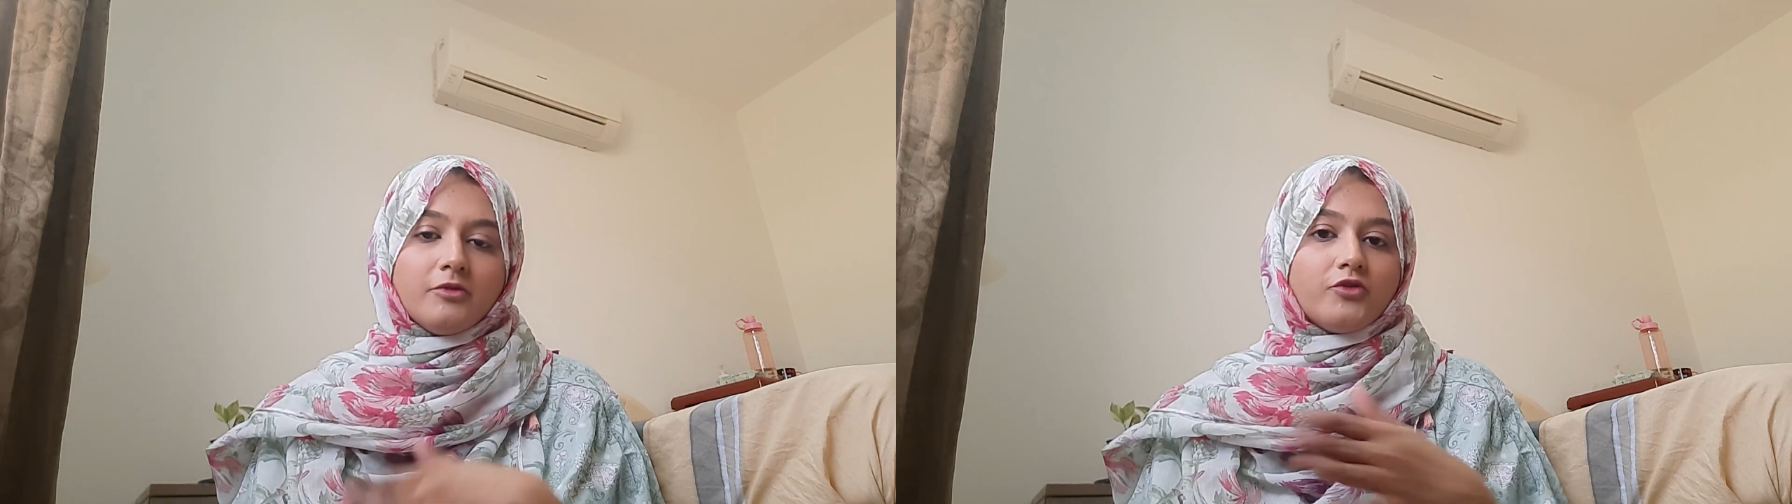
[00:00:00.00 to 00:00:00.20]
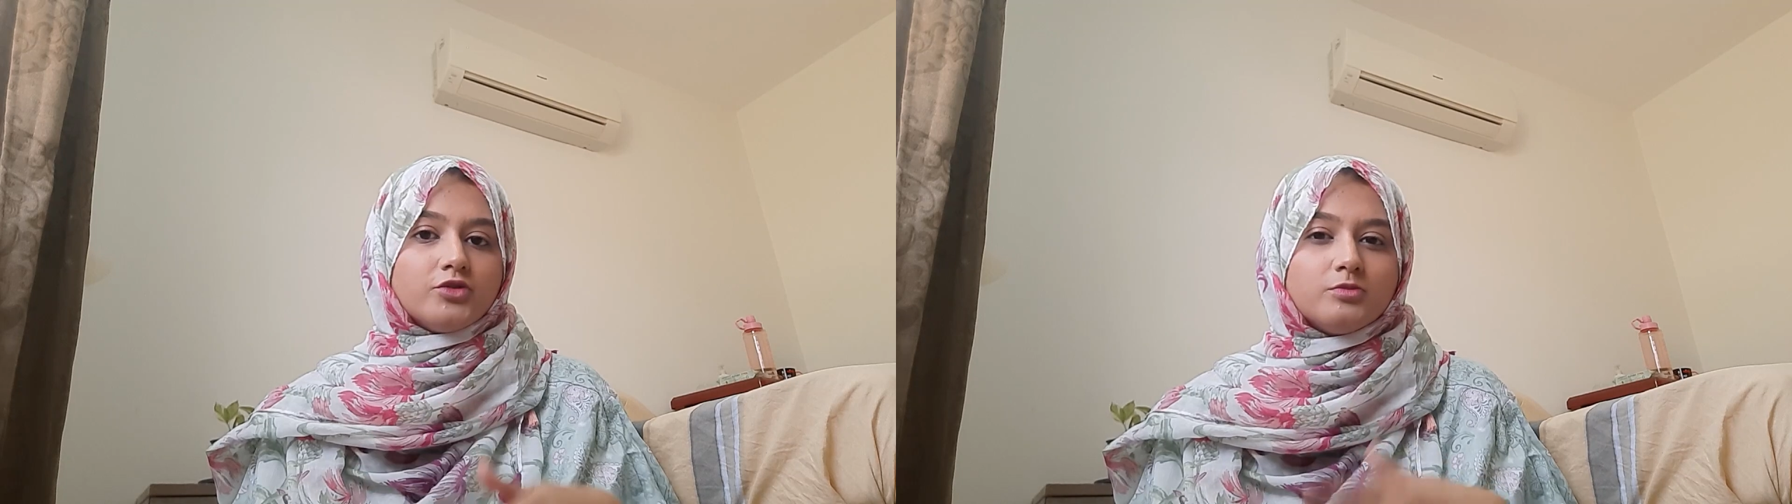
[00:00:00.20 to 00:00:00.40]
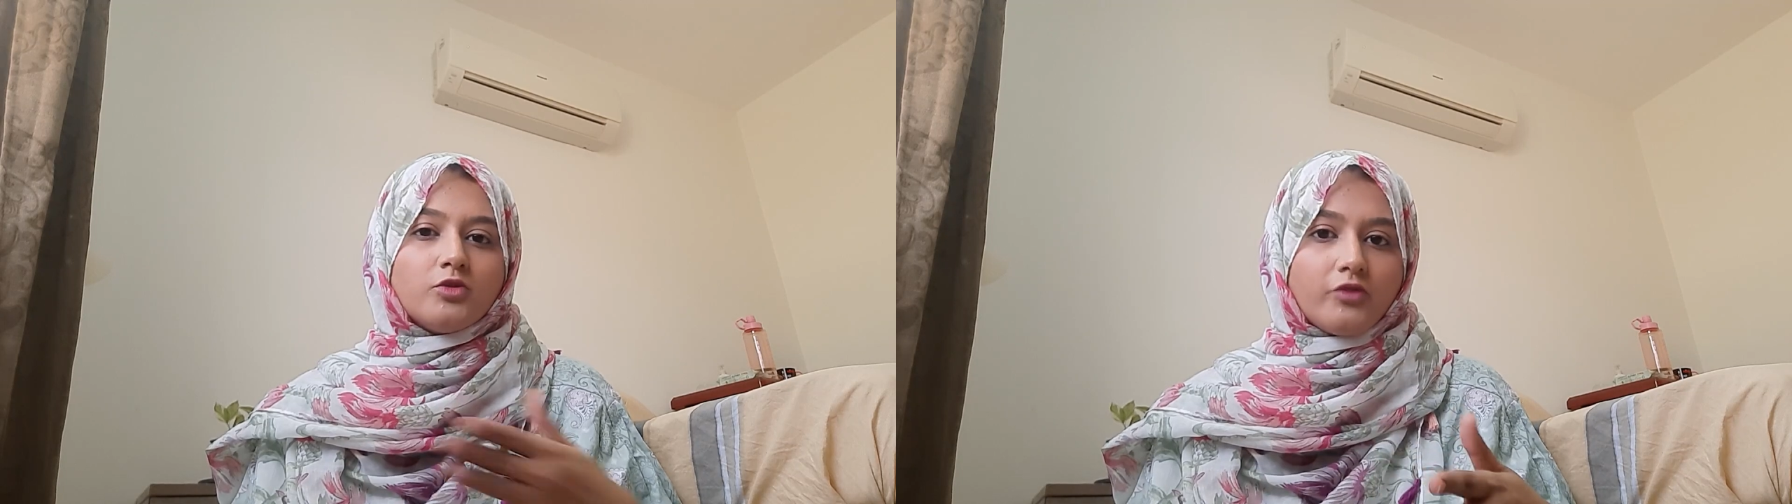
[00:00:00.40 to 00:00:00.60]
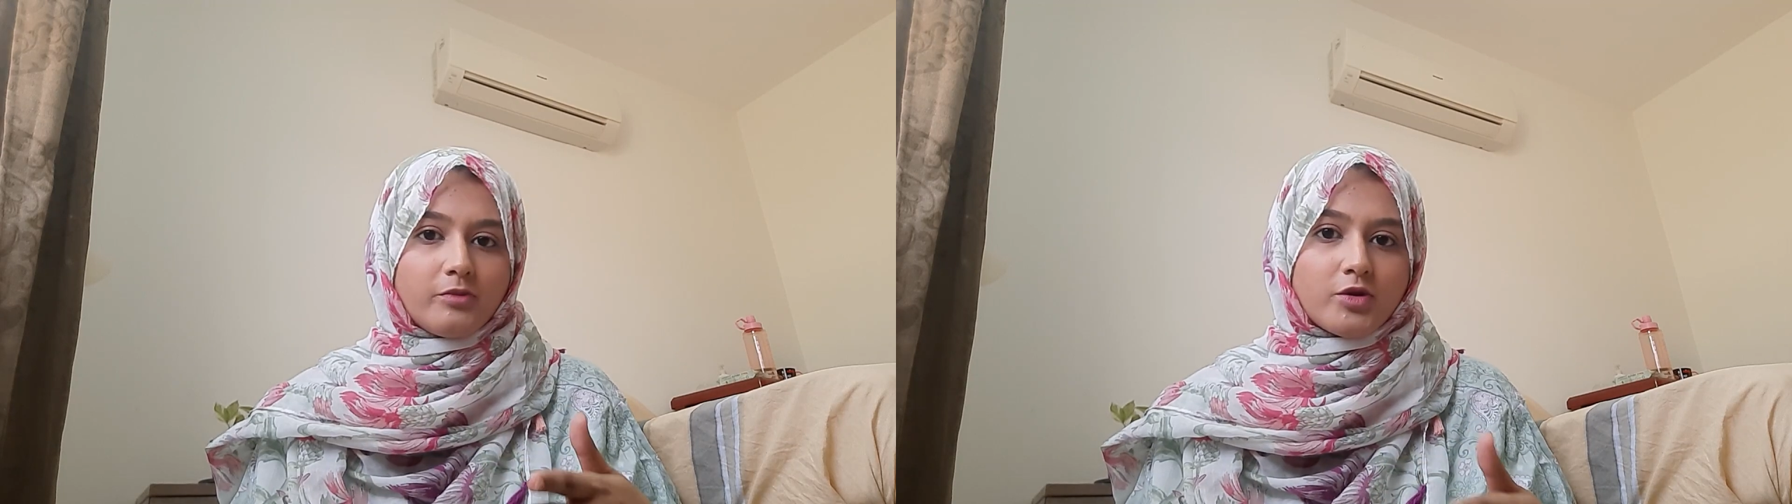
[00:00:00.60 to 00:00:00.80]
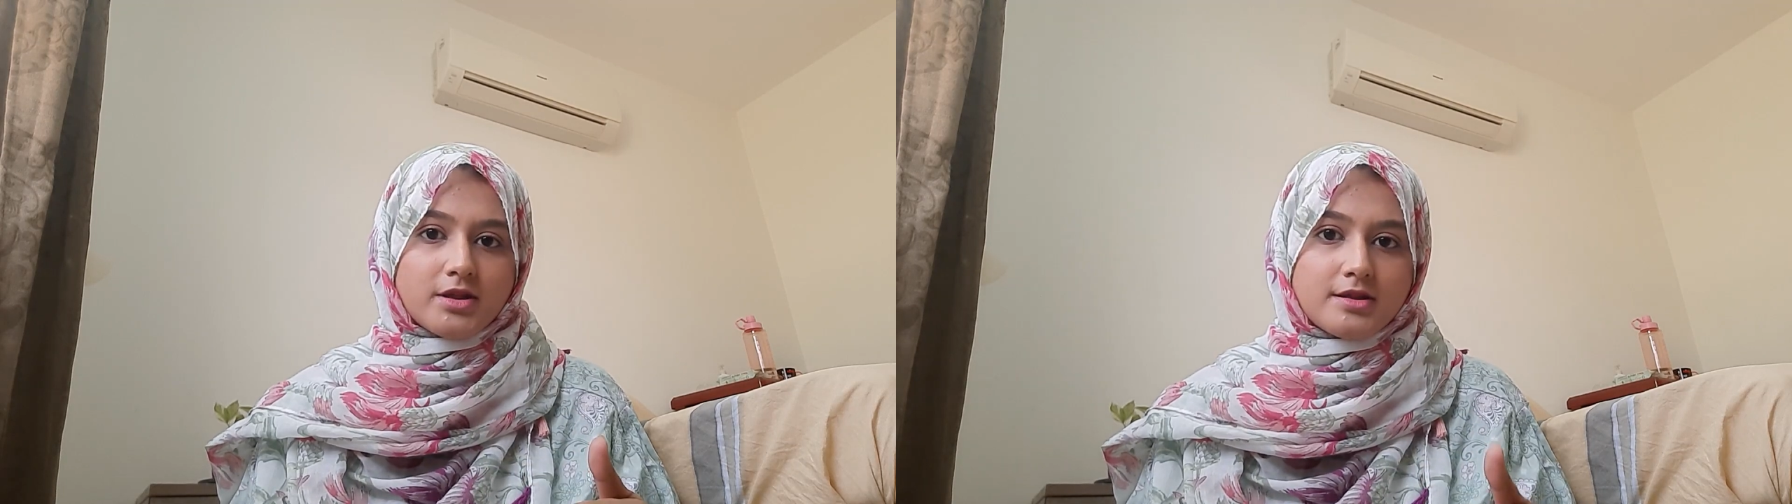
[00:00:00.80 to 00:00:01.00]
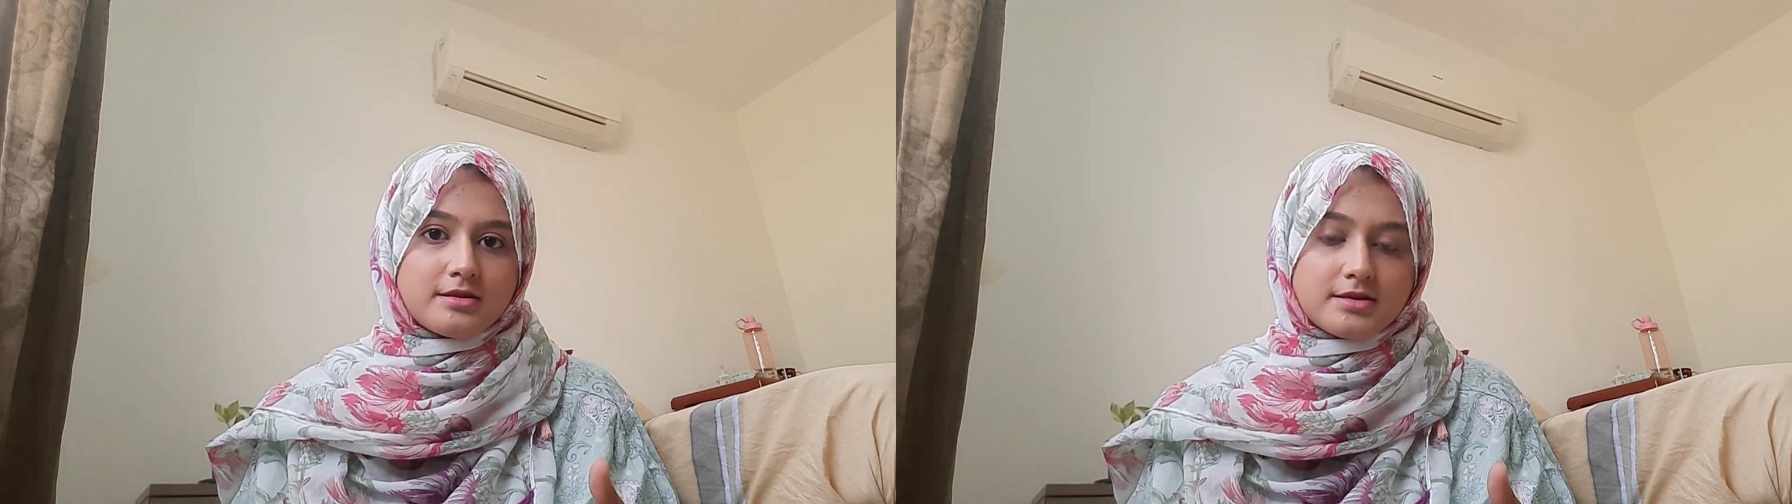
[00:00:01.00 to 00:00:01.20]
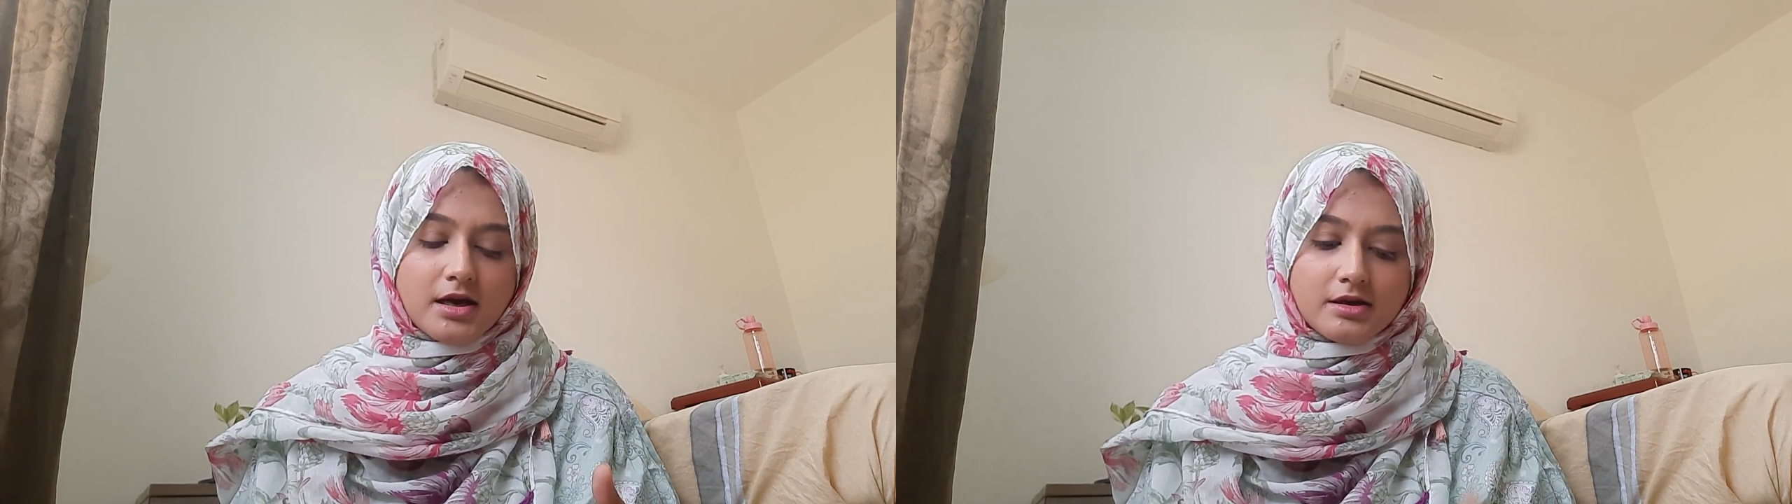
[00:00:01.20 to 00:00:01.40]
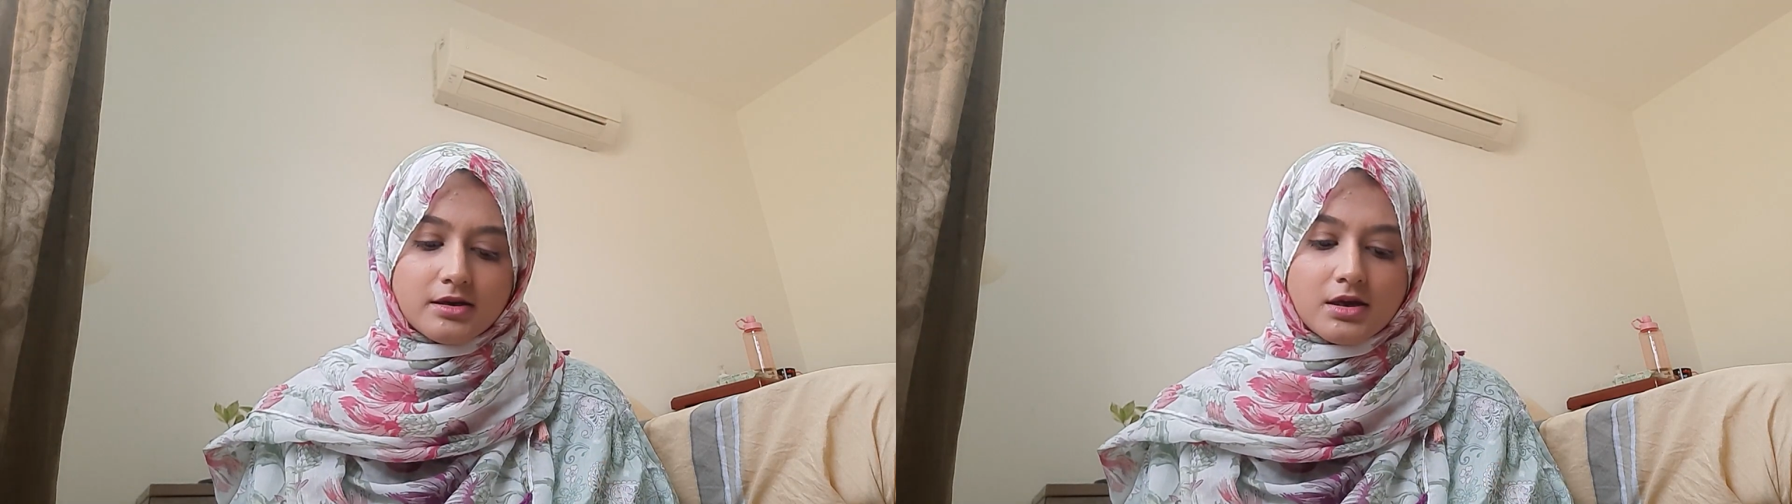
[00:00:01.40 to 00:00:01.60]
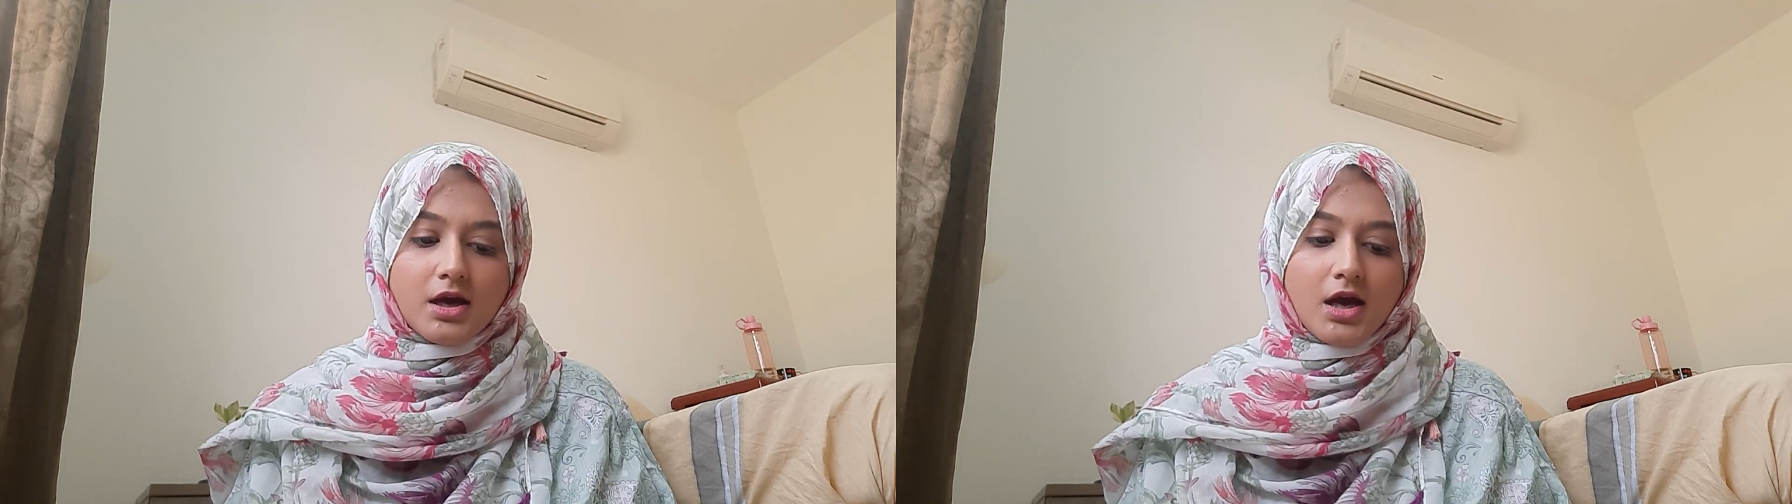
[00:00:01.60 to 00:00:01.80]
before the moving process started.